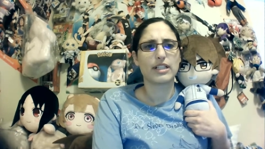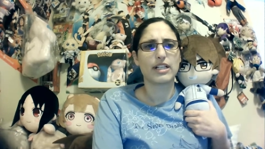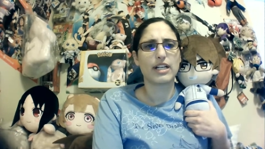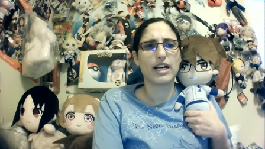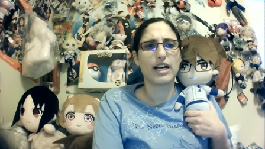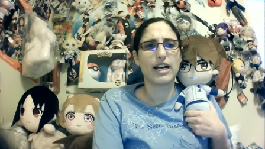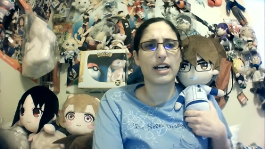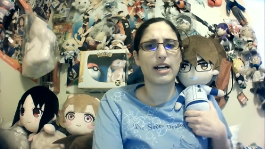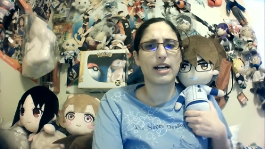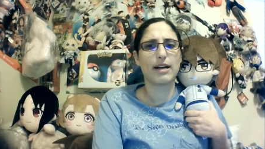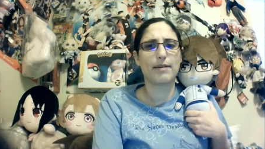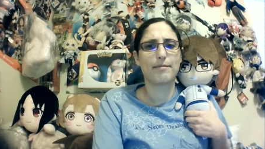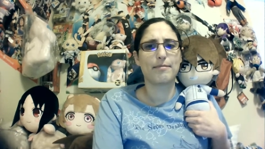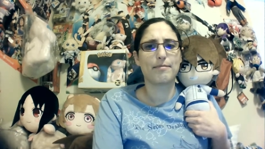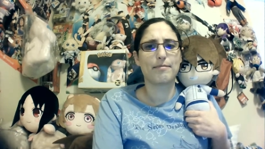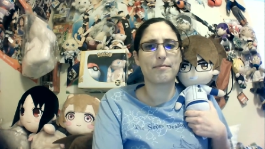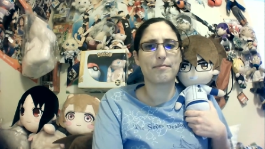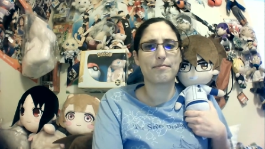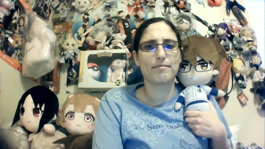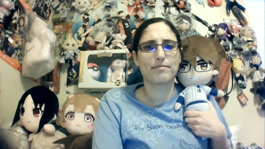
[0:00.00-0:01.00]
Um,
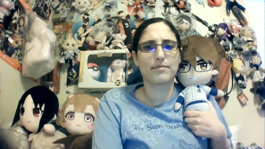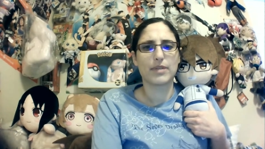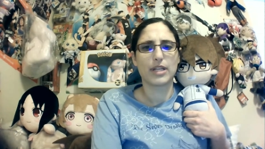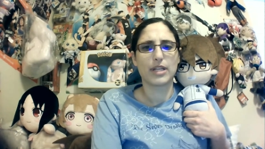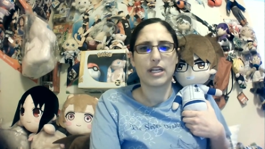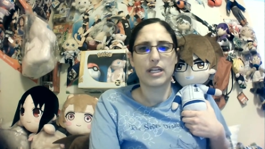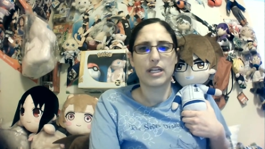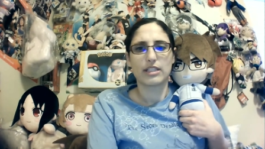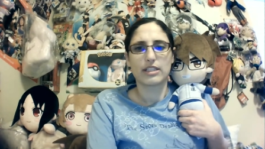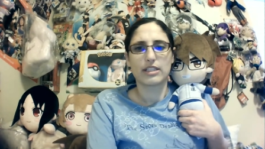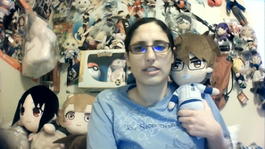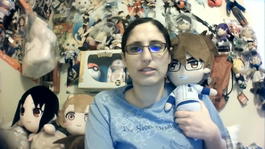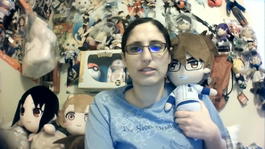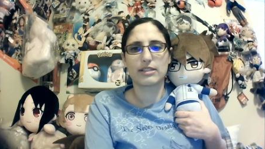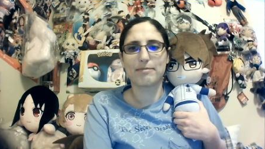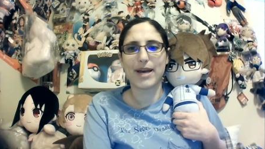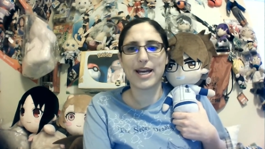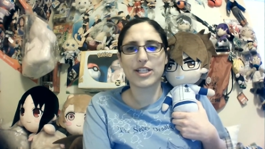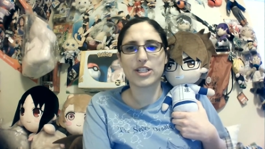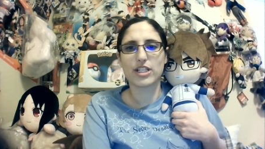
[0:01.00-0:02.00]

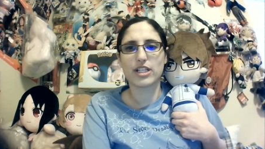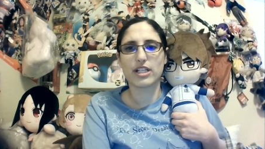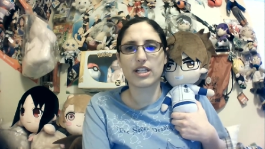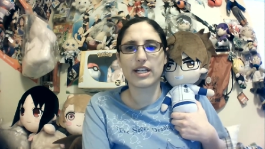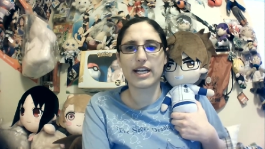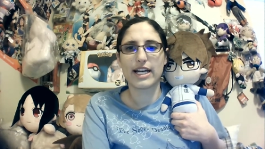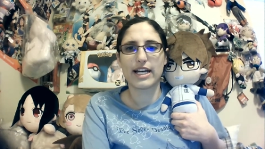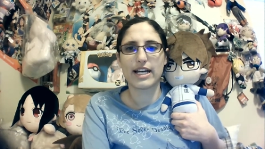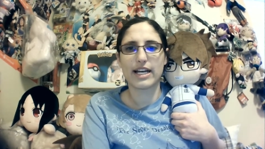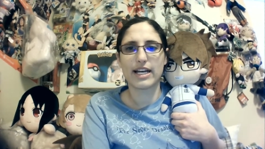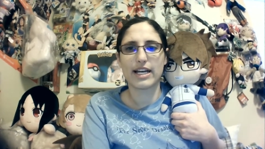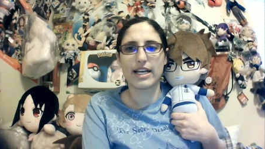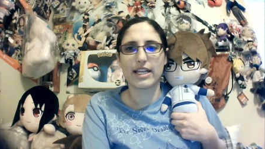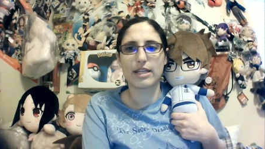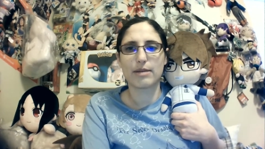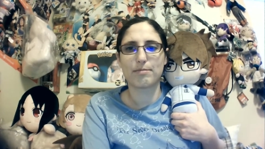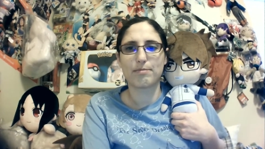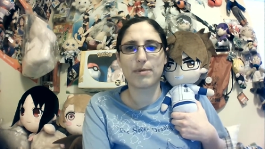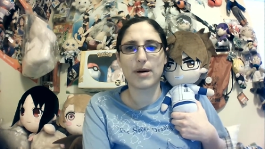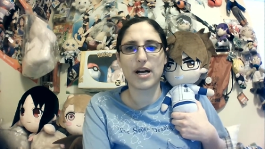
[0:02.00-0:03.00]
smashing uh,
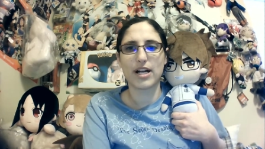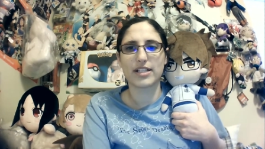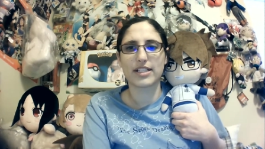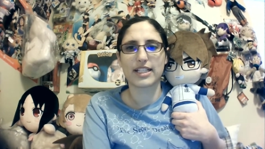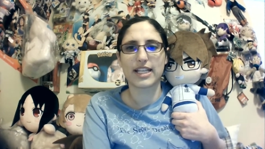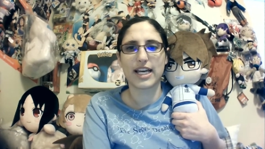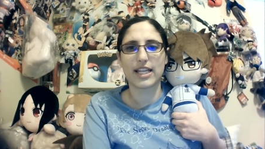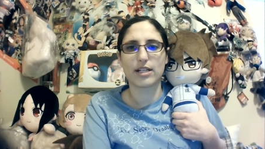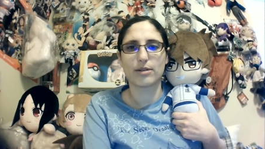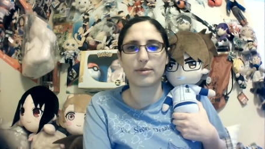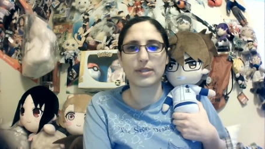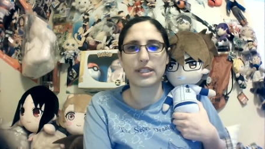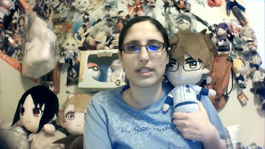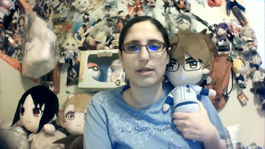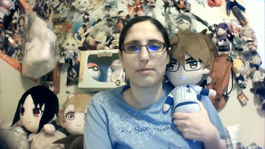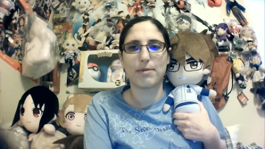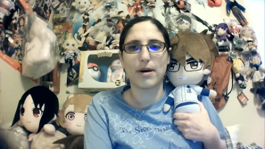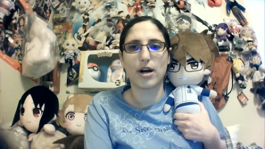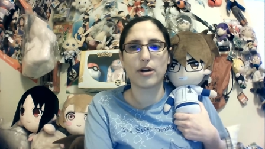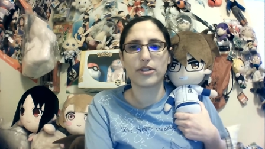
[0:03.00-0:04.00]
the ball together with the
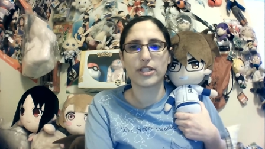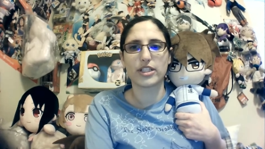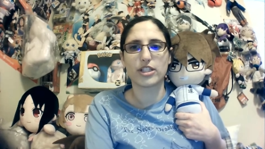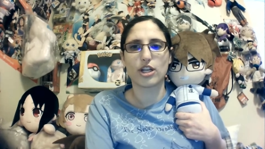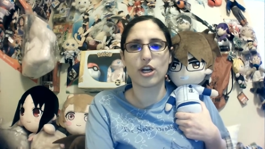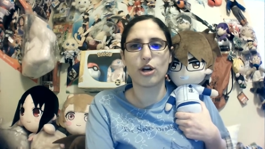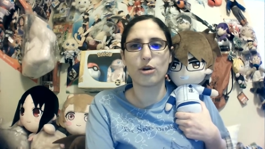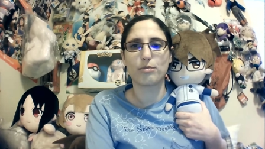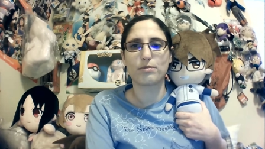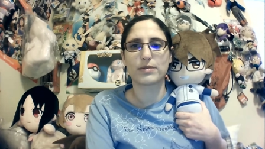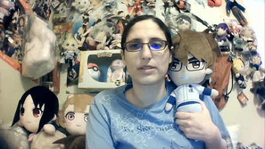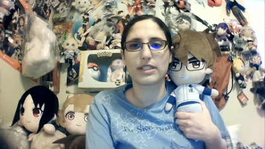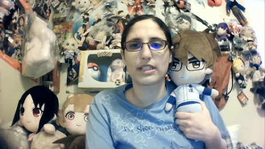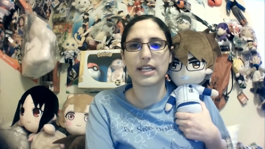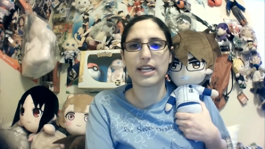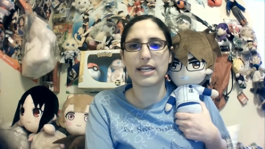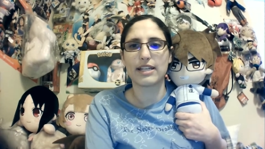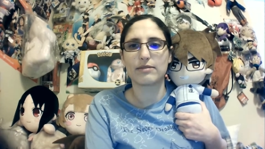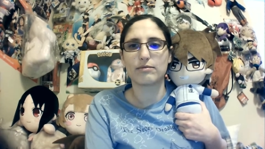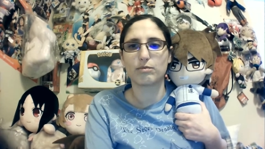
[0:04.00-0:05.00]
opponent's hopes
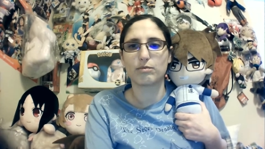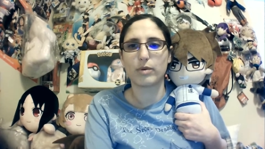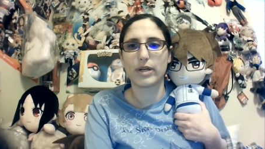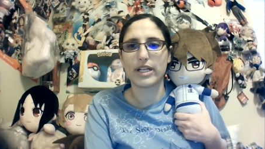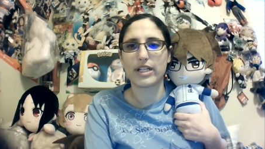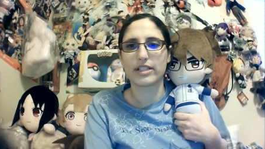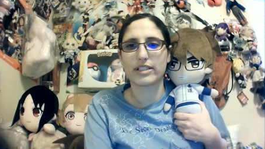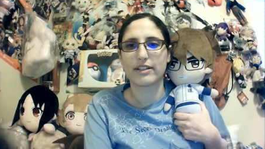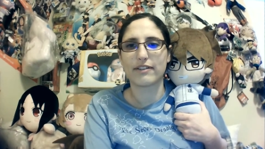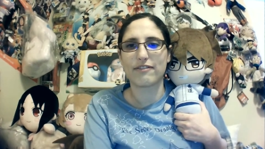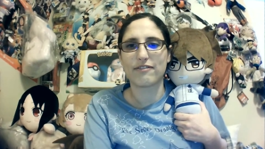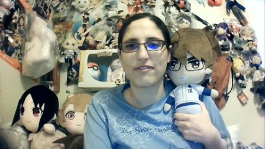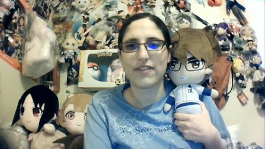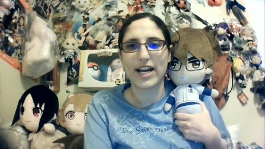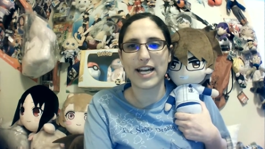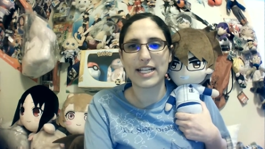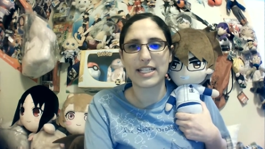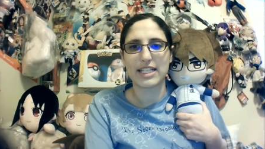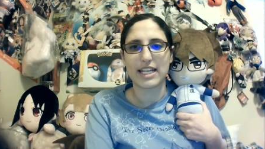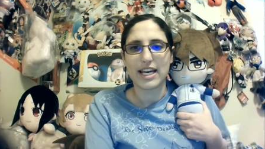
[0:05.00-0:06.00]
and will to
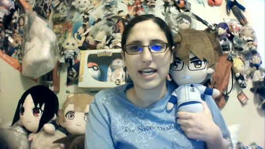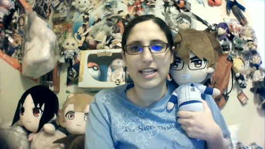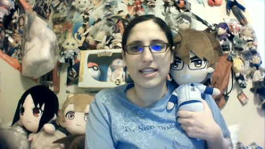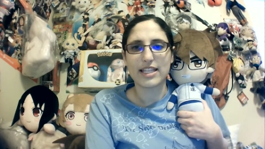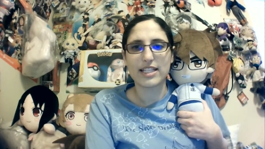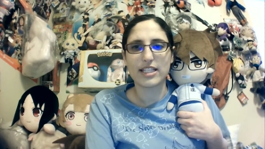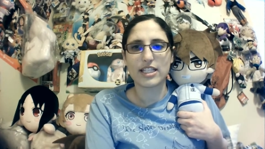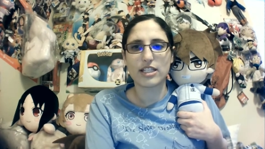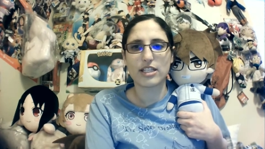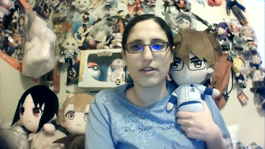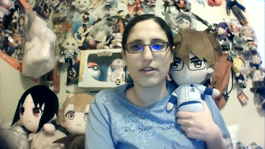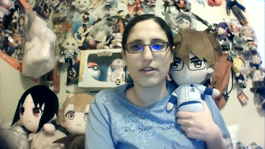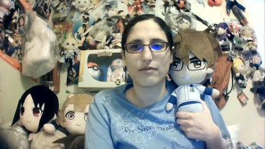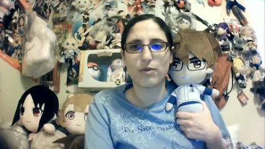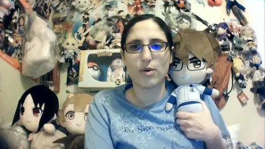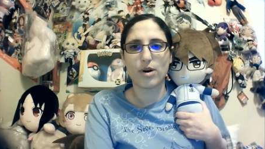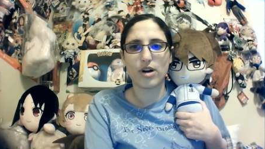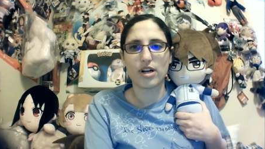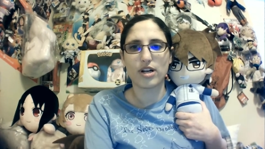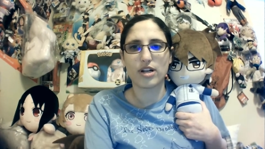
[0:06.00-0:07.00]
right. This is the
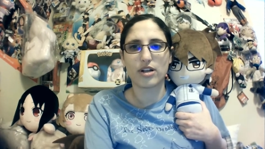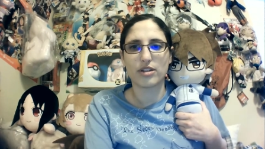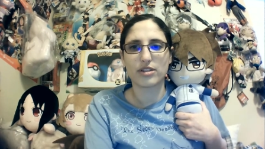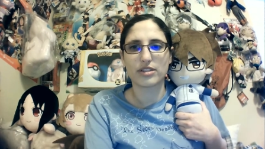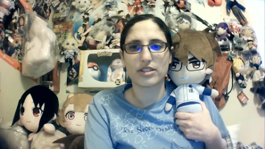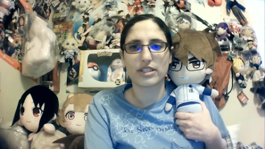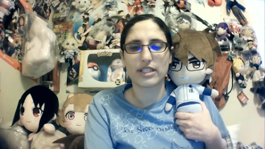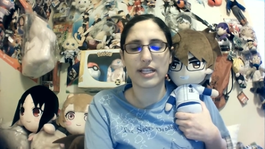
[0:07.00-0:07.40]
four holes